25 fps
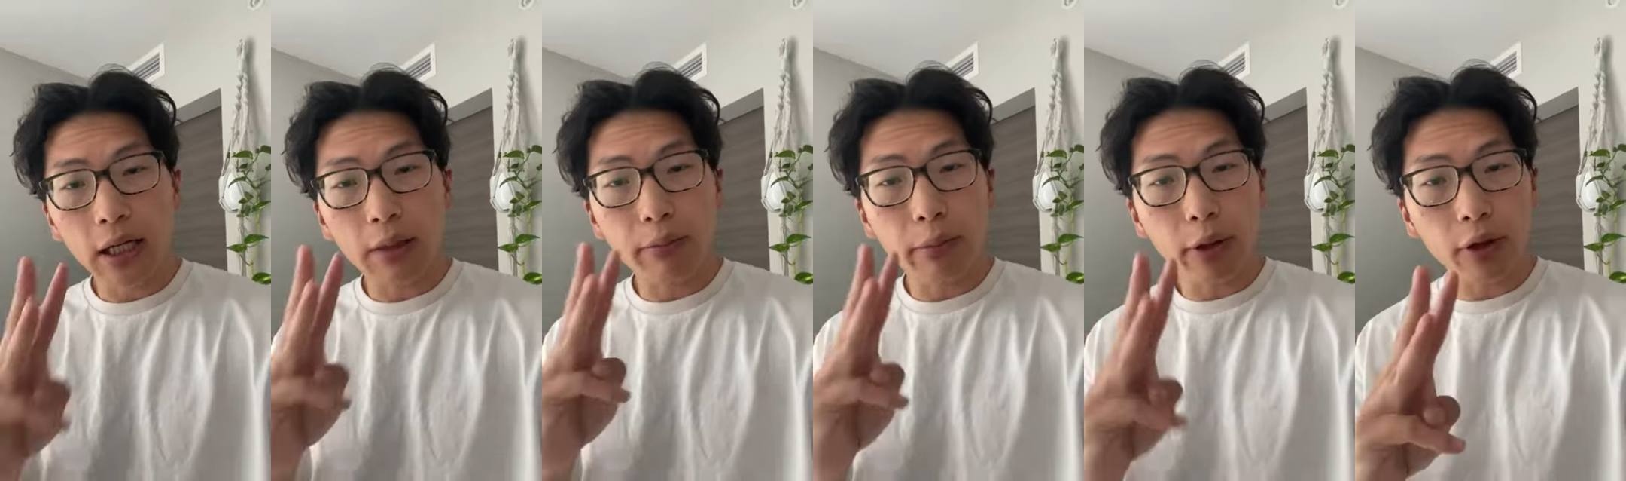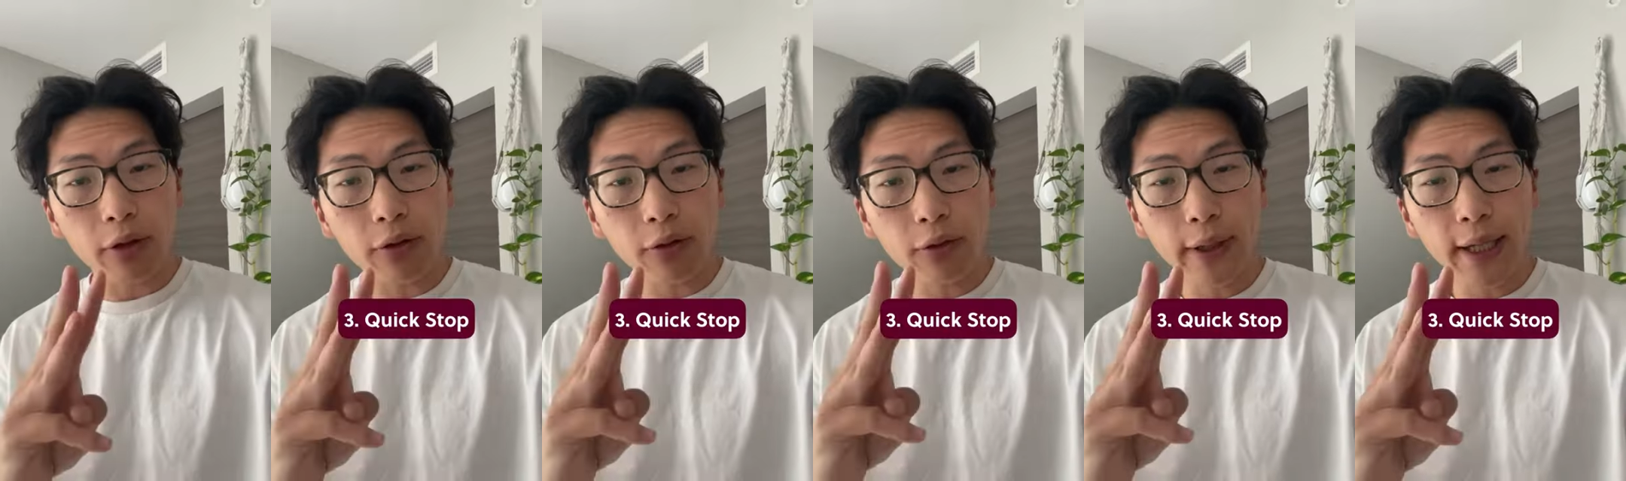
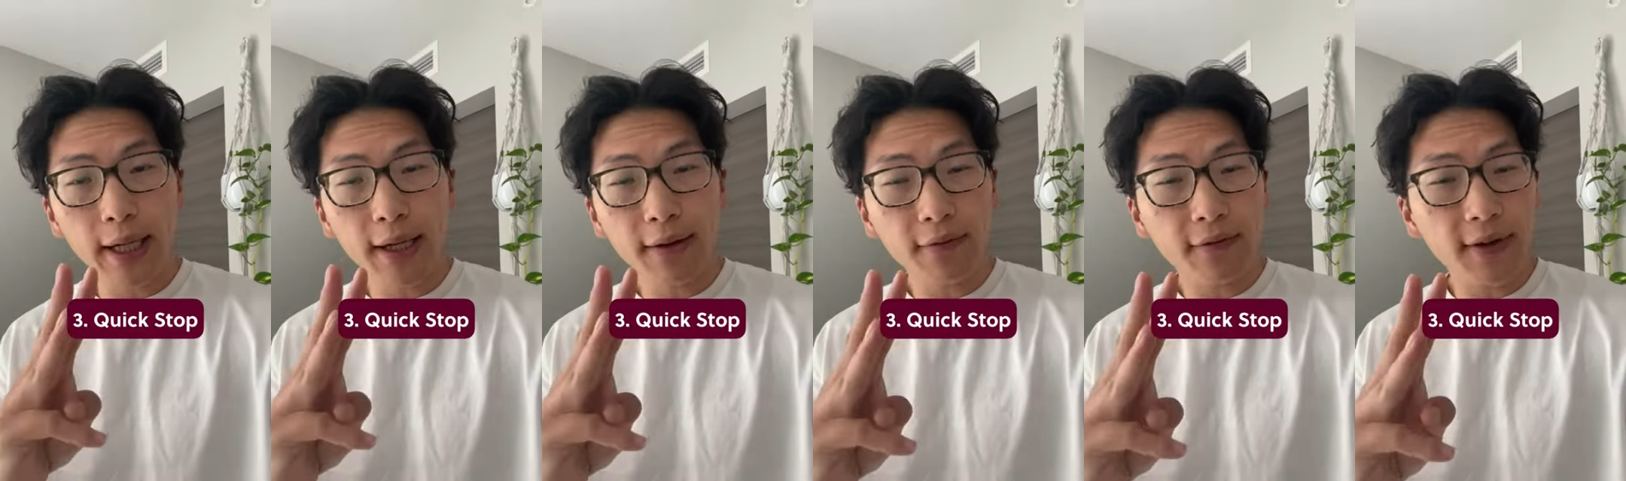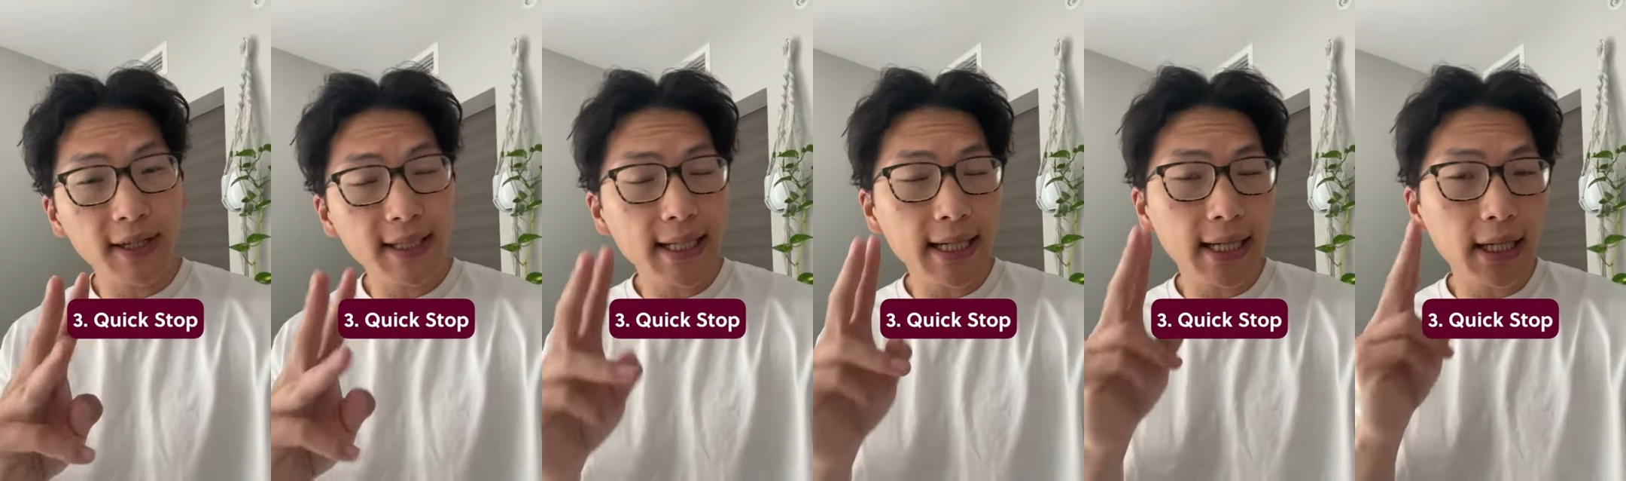Number 3,
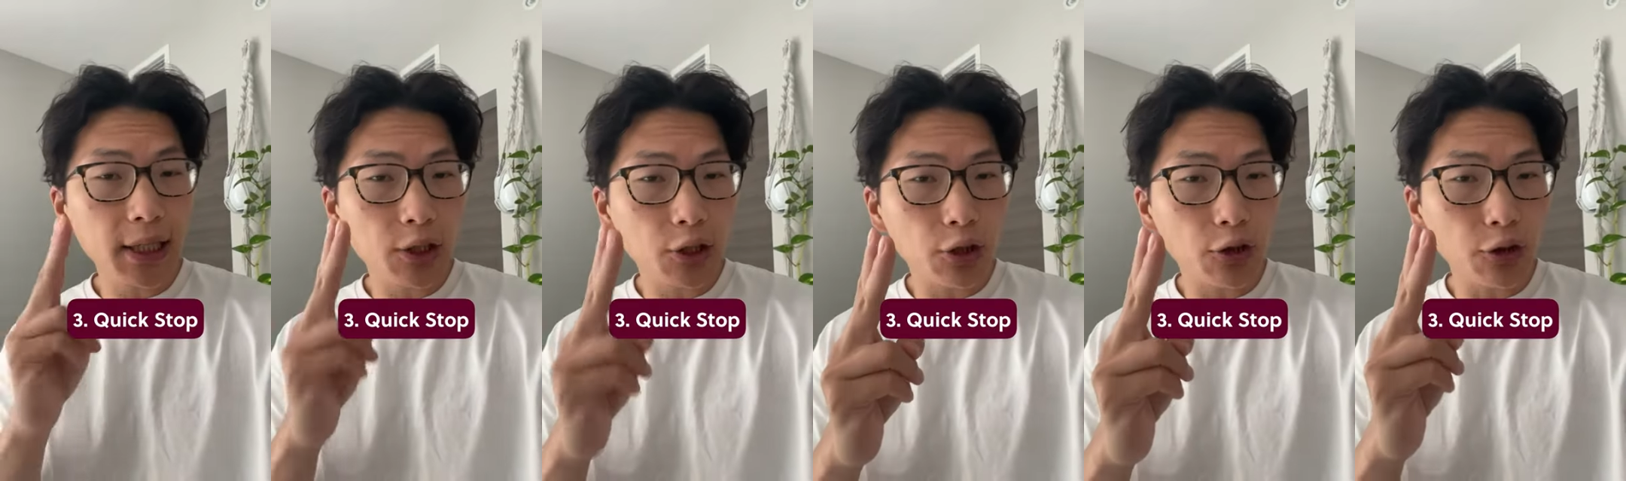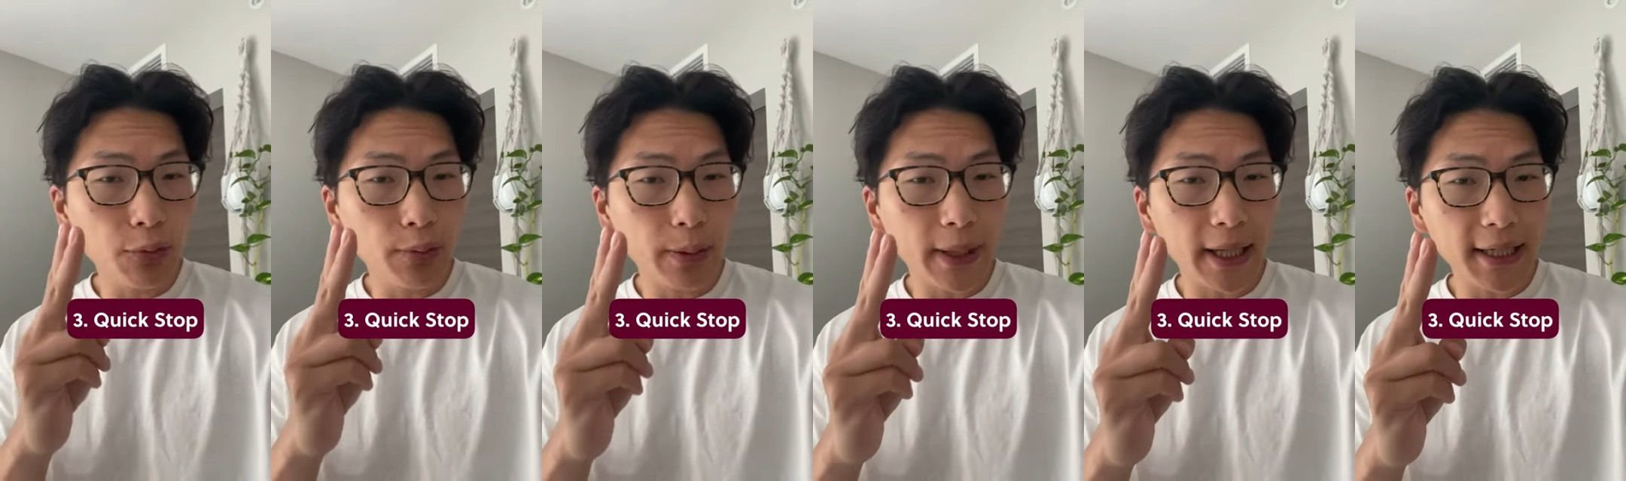visiting
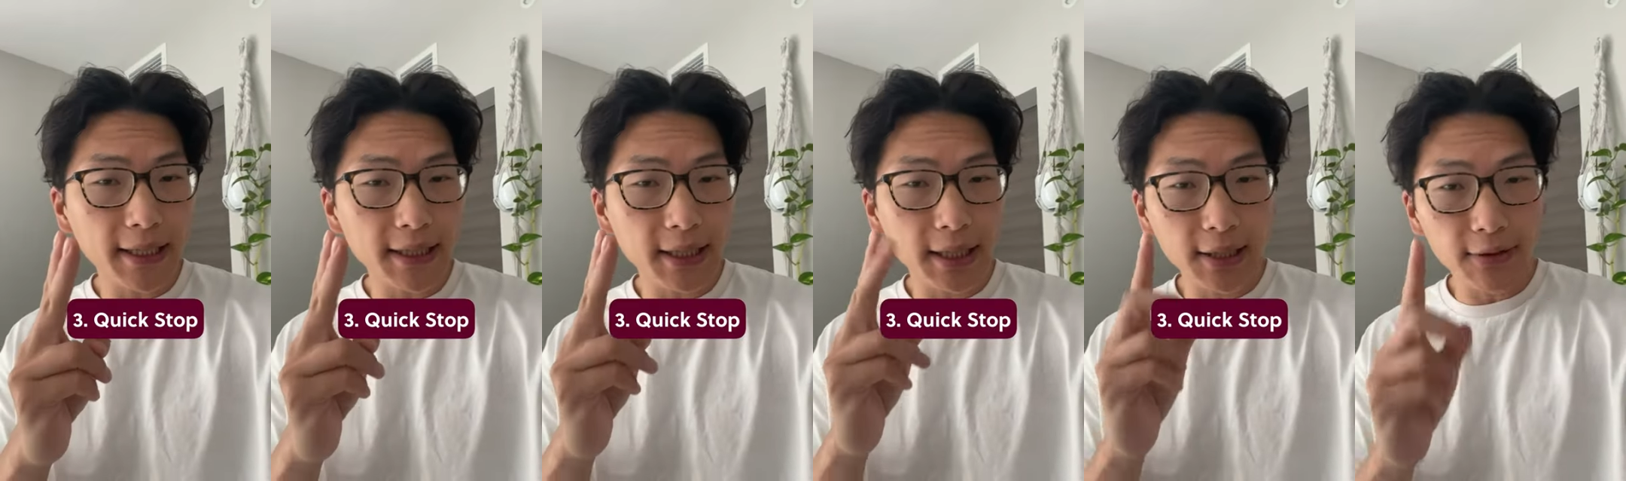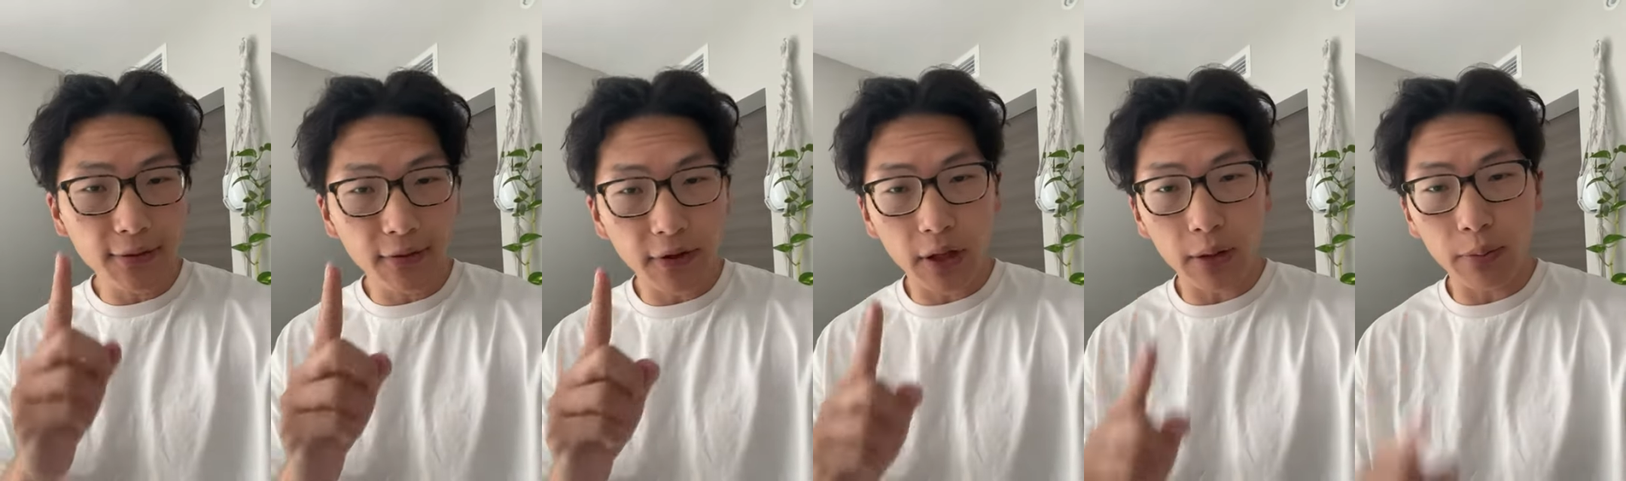2
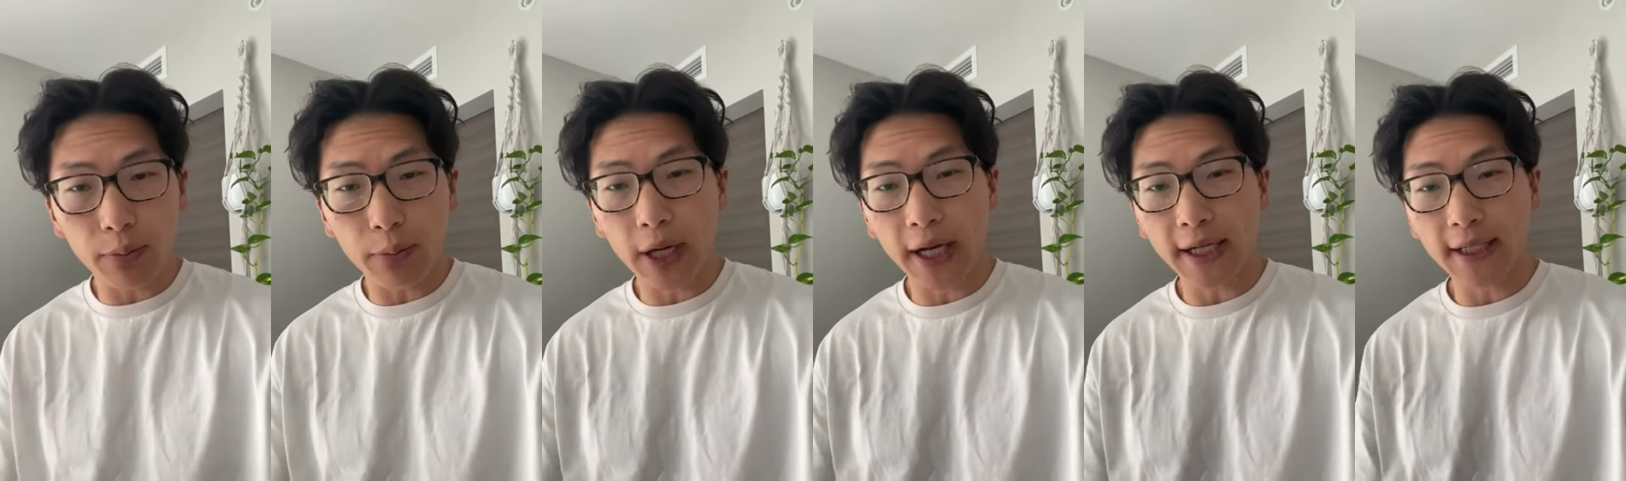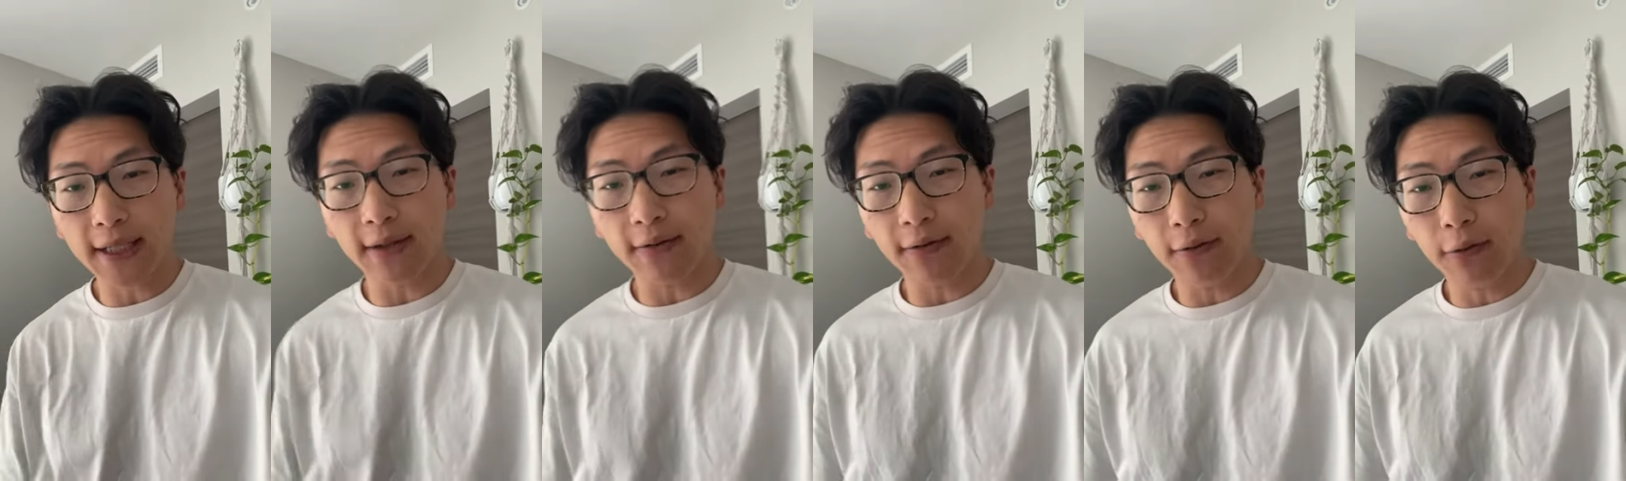places for the
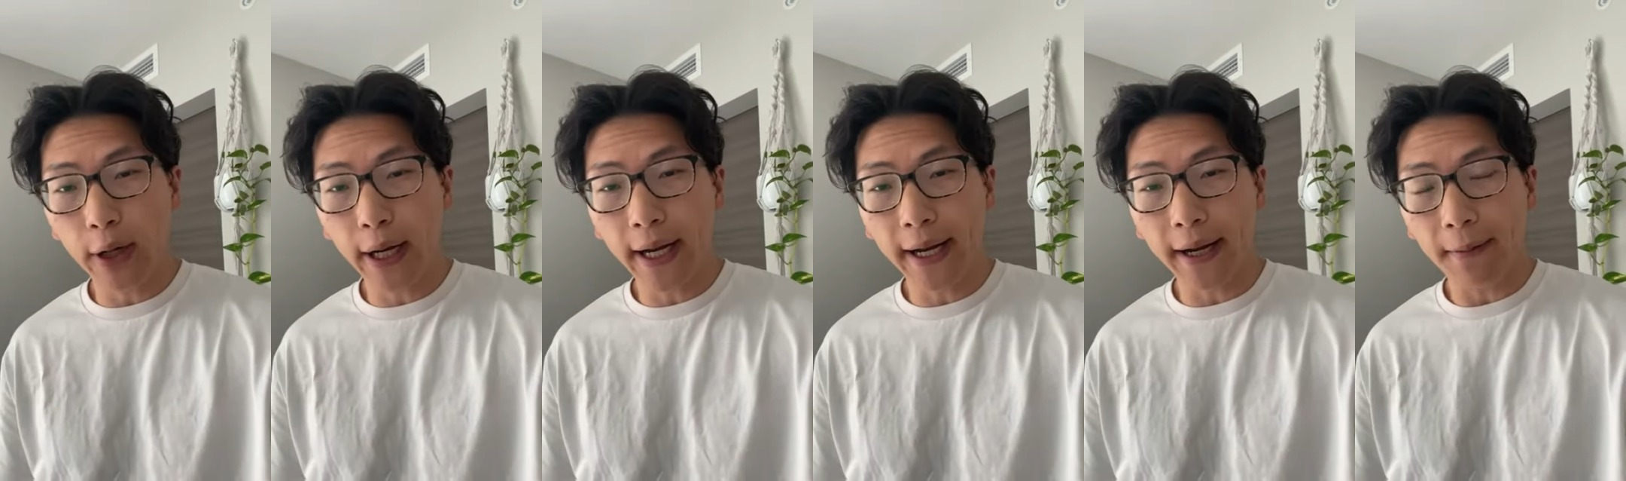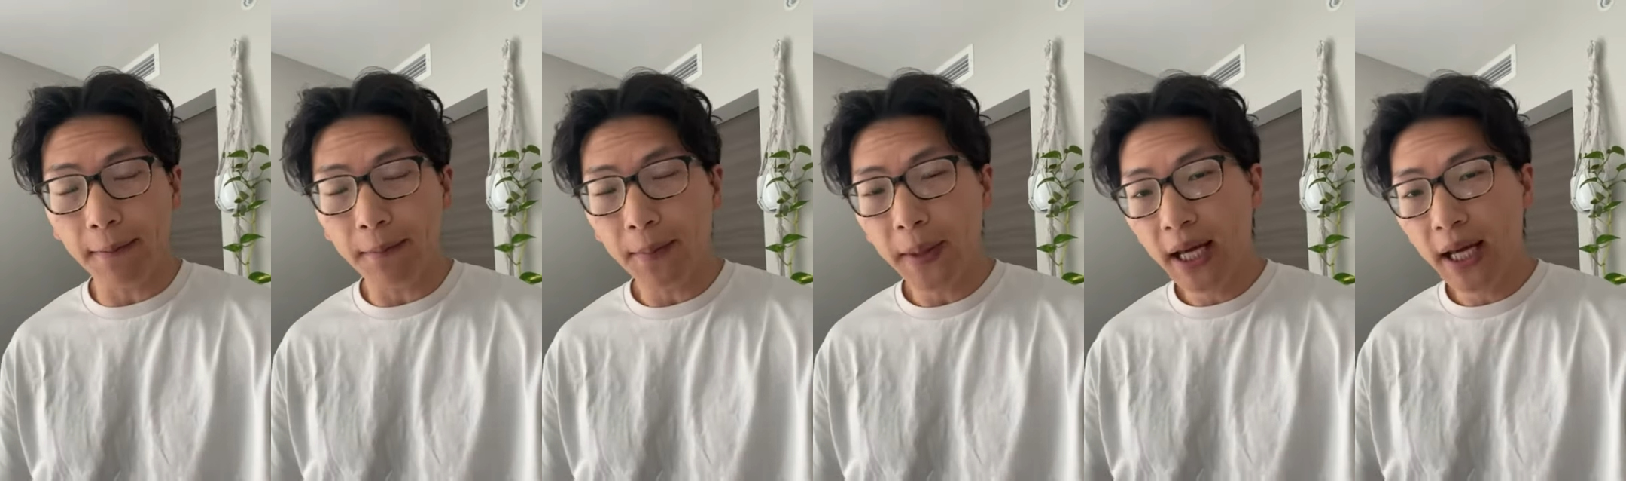price of one.